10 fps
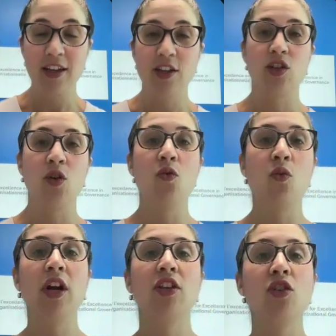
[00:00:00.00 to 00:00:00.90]
So,
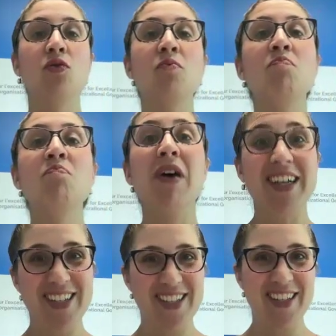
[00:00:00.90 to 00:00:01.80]
what you
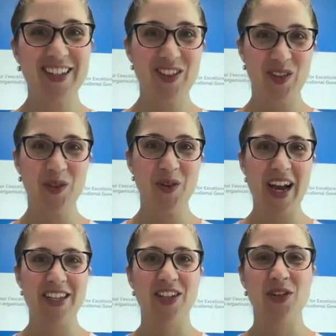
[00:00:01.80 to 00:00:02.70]
must do
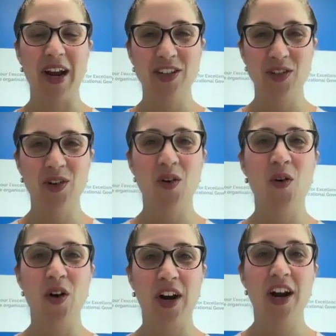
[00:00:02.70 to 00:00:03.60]
as a director
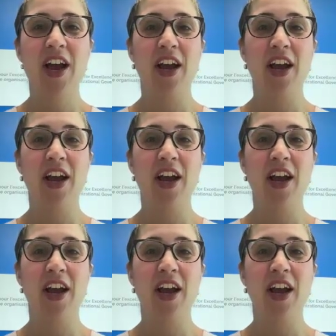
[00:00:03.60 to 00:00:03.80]
or